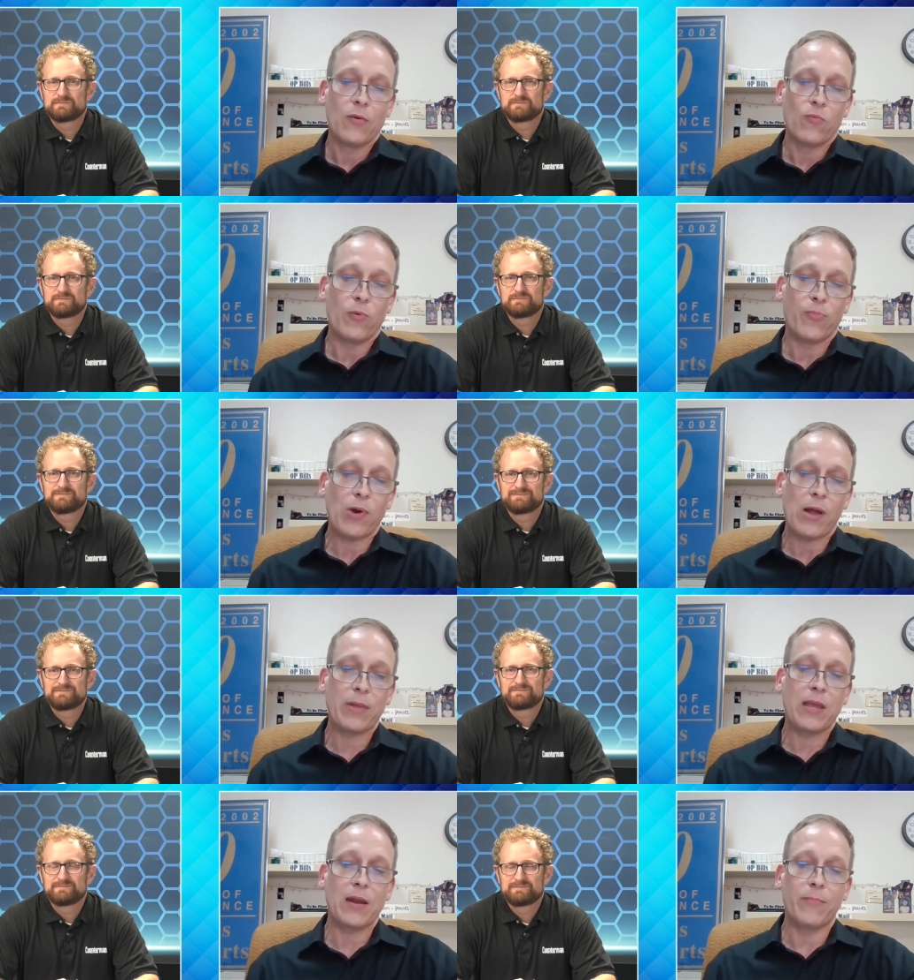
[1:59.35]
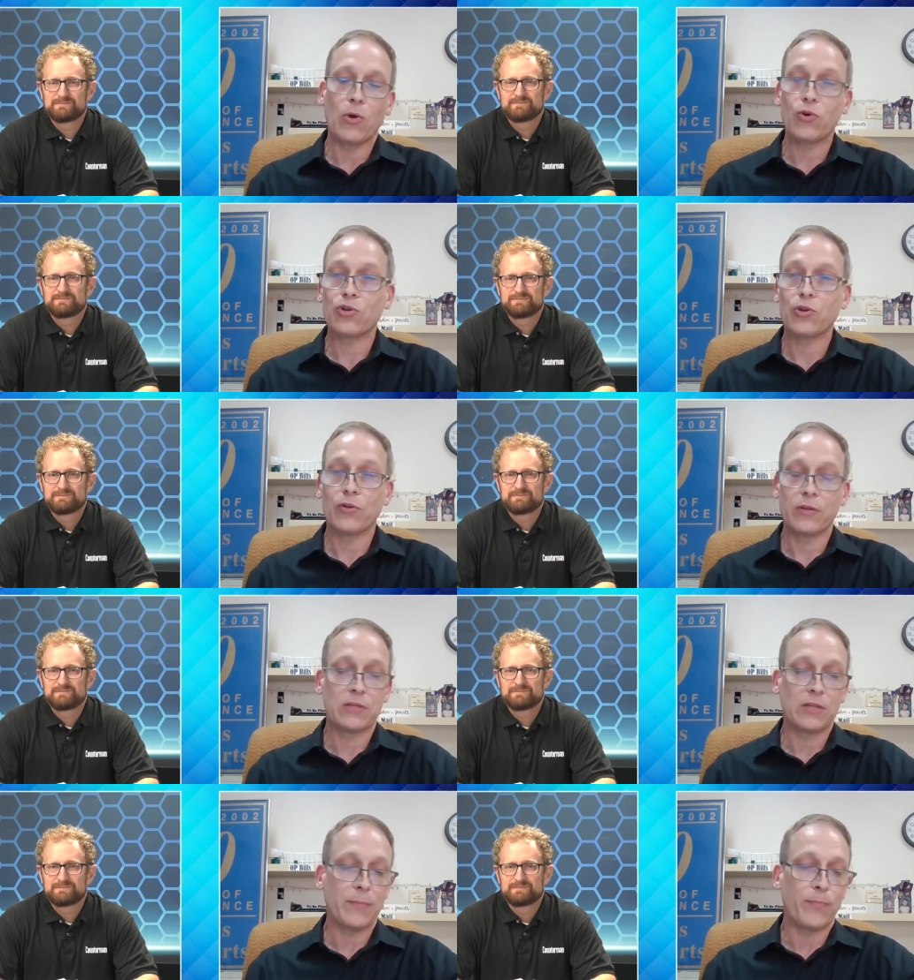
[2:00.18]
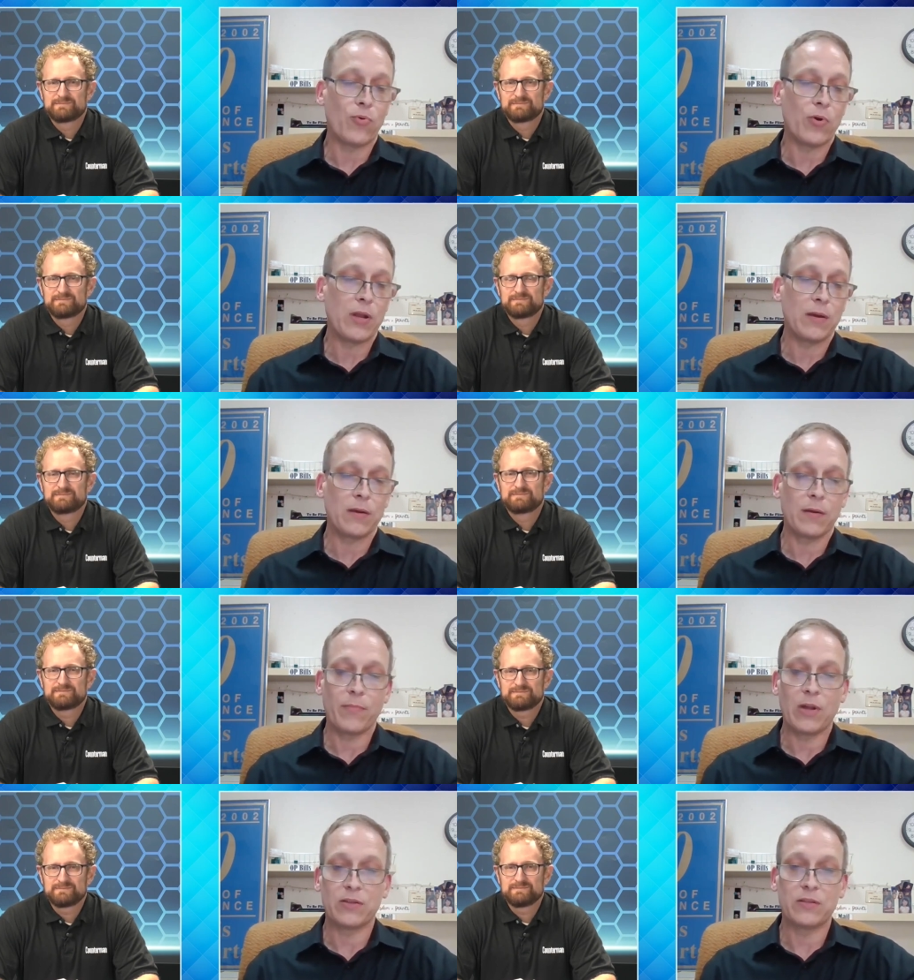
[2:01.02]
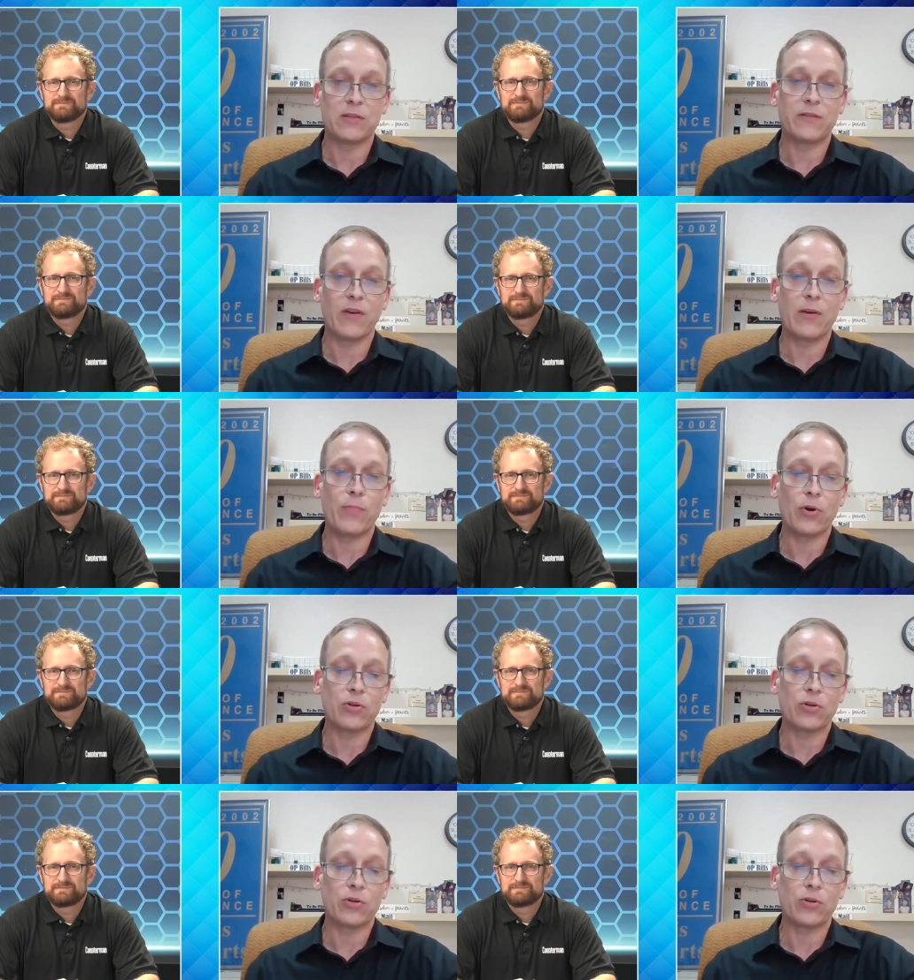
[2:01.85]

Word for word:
Speaker 1: We'll probably get emotional at some point because mm-hmm. this is very